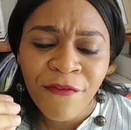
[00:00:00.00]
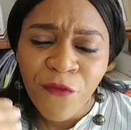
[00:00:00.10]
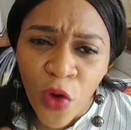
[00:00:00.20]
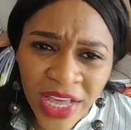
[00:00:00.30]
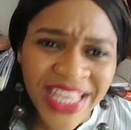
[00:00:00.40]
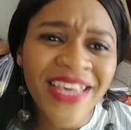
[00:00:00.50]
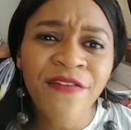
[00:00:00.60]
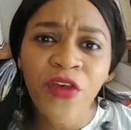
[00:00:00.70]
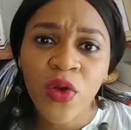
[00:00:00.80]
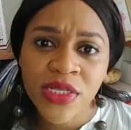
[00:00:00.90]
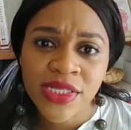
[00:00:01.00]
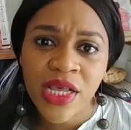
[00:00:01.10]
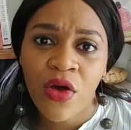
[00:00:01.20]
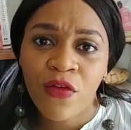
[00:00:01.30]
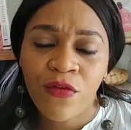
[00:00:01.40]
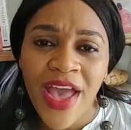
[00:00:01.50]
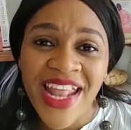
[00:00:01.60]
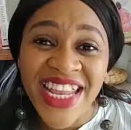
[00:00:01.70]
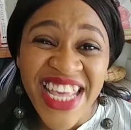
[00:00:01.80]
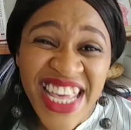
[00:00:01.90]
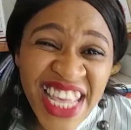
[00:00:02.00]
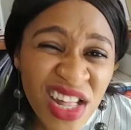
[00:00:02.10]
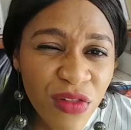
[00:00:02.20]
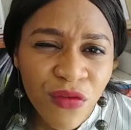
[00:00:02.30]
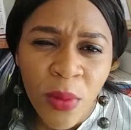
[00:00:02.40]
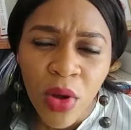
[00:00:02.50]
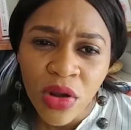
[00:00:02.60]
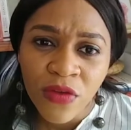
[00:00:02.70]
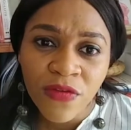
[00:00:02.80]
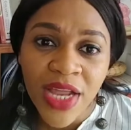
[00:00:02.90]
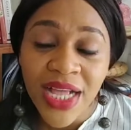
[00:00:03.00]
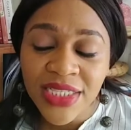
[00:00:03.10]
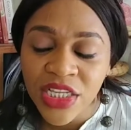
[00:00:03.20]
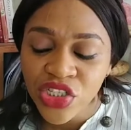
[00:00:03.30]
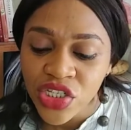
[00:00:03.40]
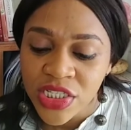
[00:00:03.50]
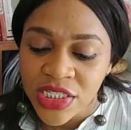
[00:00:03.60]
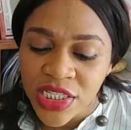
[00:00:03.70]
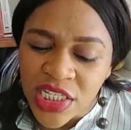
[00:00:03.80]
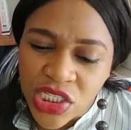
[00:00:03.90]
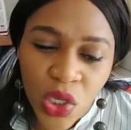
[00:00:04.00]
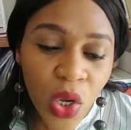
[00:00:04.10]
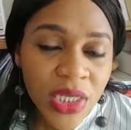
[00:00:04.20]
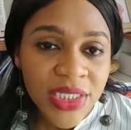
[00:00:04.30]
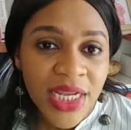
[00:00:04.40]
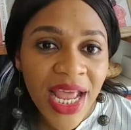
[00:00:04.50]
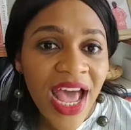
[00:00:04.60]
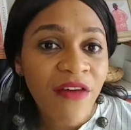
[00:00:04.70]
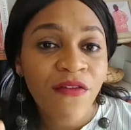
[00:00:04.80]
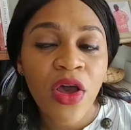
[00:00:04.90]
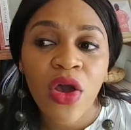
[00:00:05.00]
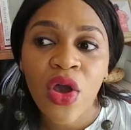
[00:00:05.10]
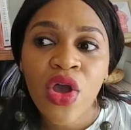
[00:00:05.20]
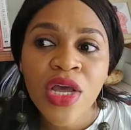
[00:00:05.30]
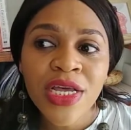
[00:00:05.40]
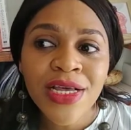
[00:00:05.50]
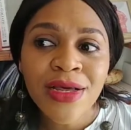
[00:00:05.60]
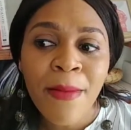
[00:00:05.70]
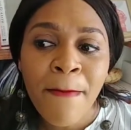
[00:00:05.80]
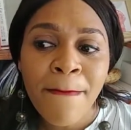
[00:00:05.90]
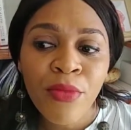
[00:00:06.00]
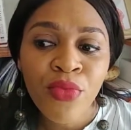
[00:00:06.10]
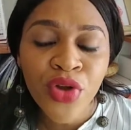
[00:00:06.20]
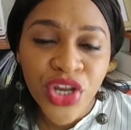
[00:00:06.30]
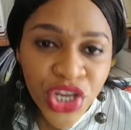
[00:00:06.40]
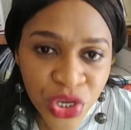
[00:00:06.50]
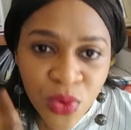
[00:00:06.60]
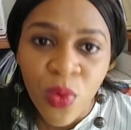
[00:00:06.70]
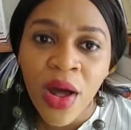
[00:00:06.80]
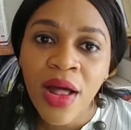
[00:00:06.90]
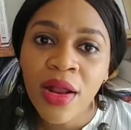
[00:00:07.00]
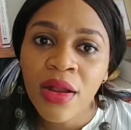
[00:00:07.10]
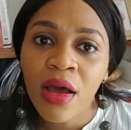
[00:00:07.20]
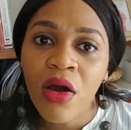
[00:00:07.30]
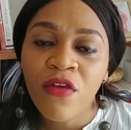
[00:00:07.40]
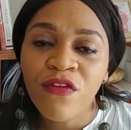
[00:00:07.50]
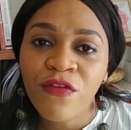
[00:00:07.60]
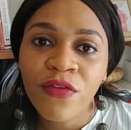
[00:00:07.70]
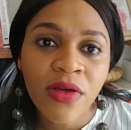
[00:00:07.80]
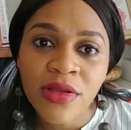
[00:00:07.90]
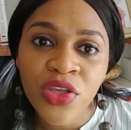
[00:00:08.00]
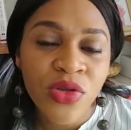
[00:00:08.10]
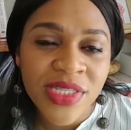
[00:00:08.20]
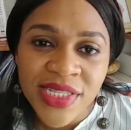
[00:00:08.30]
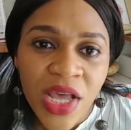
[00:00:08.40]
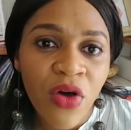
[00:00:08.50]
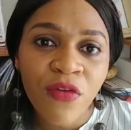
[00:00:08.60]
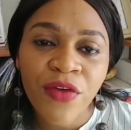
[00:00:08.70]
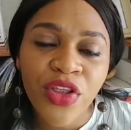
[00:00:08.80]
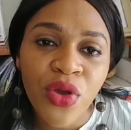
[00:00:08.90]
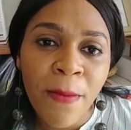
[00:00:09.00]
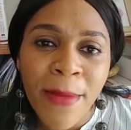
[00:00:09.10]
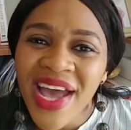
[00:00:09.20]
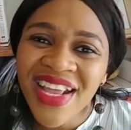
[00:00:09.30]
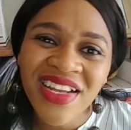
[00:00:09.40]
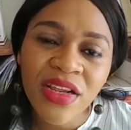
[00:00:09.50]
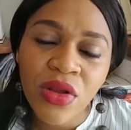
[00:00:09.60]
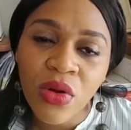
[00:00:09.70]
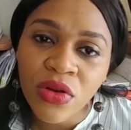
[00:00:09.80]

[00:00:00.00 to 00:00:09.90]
forgive yourself and heal from all of that. Just detox and have a renewal of yourself and your mind and